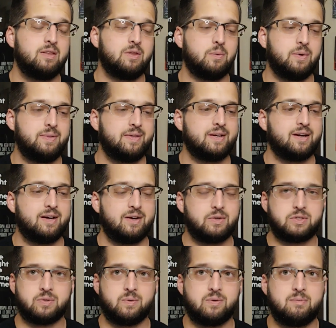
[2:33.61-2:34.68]
The one thing I
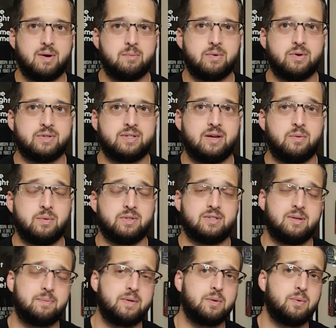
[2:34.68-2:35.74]
also remember is that when
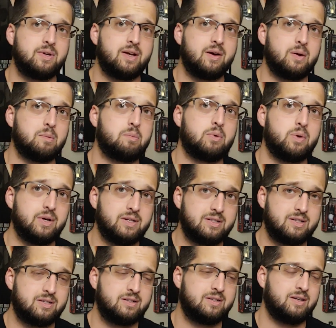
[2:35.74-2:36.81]
something went out of
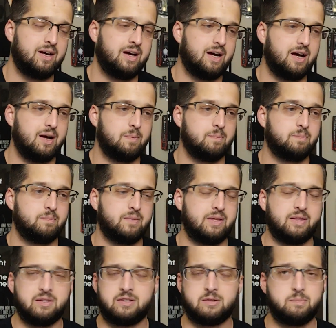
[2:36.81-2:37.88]
print,
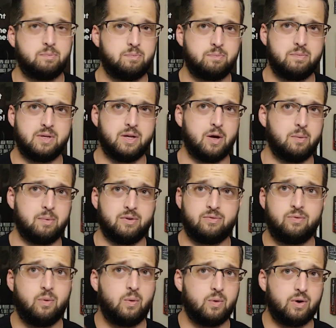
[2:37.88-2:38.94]
and this is, you know,
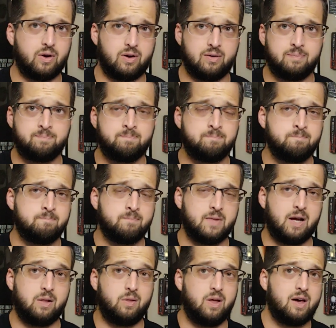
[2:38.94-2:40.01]
before
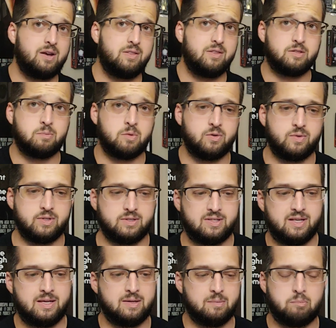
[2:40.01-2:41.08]
a lot of these movies
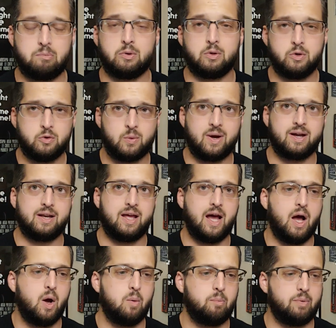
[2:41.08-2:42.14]
hit Blu-ray
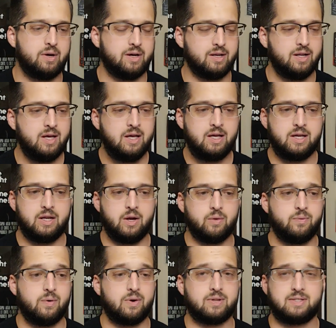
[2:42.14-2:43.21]
now, but, you know,
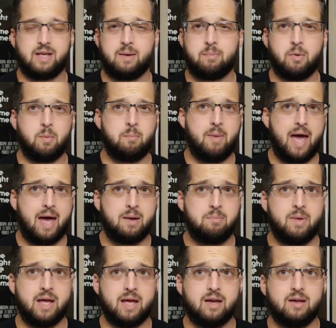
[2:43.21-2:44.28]
for example,
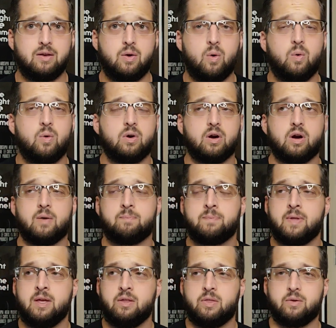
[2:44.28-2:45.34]
Madman or
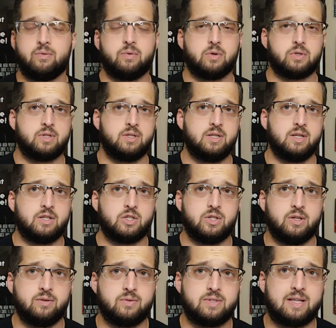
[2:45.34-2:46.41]
the first
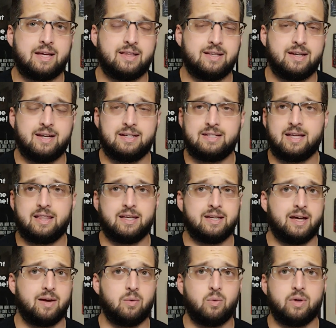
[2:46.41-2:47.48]
edition of Silent Night, Deadly
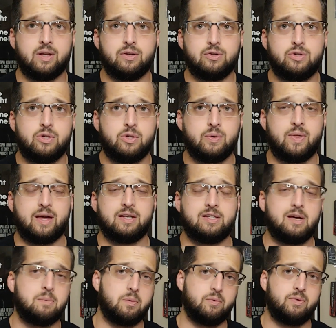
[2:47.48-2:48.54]
Night 1 and 2, that
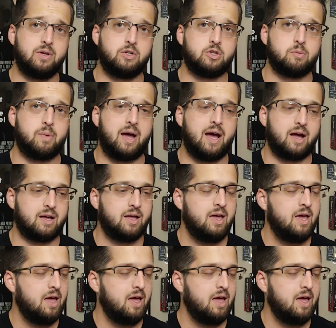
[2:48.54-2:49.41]
double feature pack,